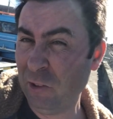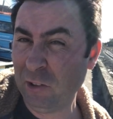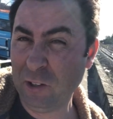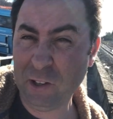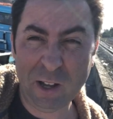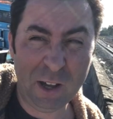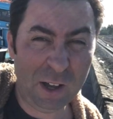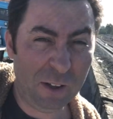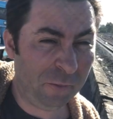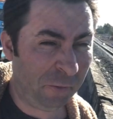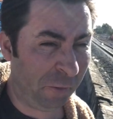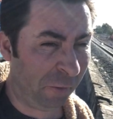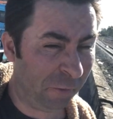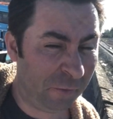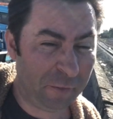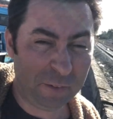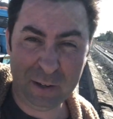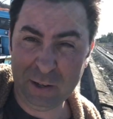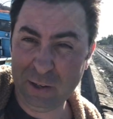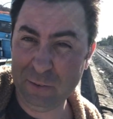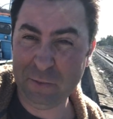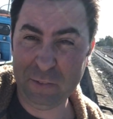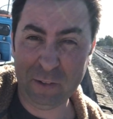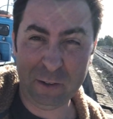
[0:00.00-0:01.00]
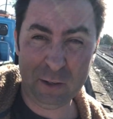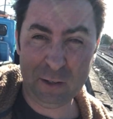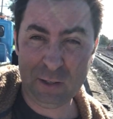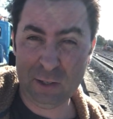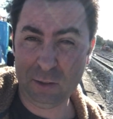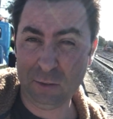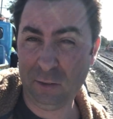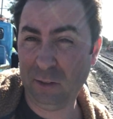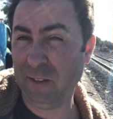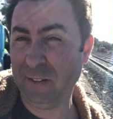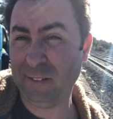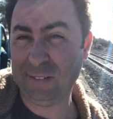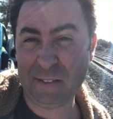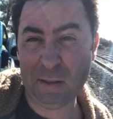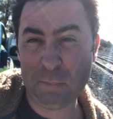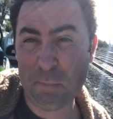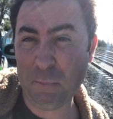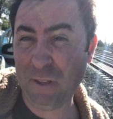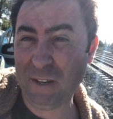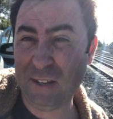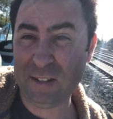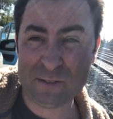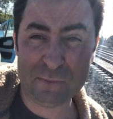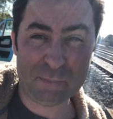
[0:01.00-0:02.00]
of the car for very, very little, like
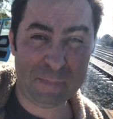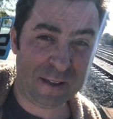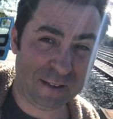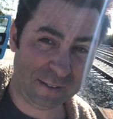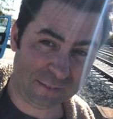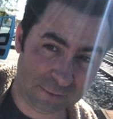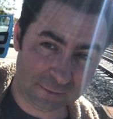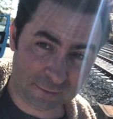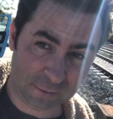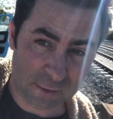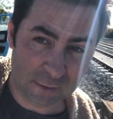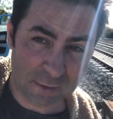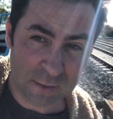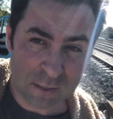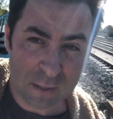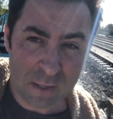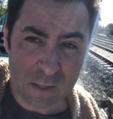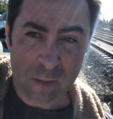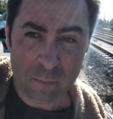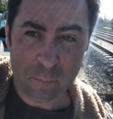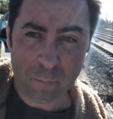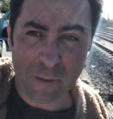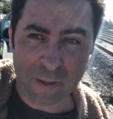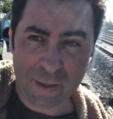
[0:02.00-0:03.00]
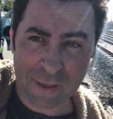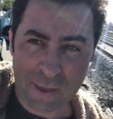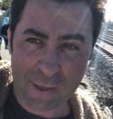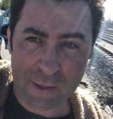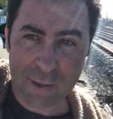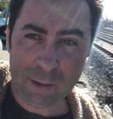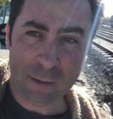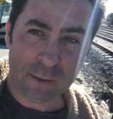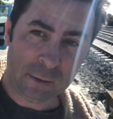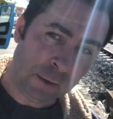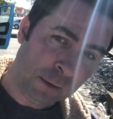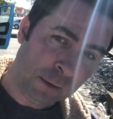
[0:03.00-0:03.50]
10 minutes max. But hey,